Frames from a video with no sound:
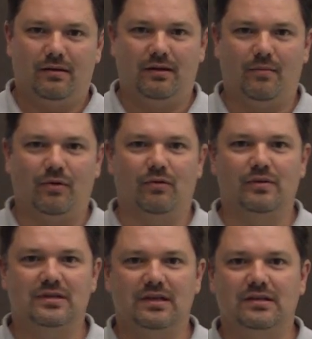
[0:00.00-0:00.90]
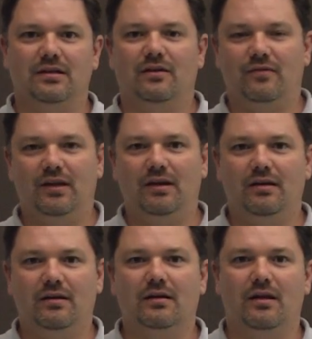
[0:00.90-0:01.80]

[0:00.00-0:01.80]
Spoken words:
chemical resistant if needed,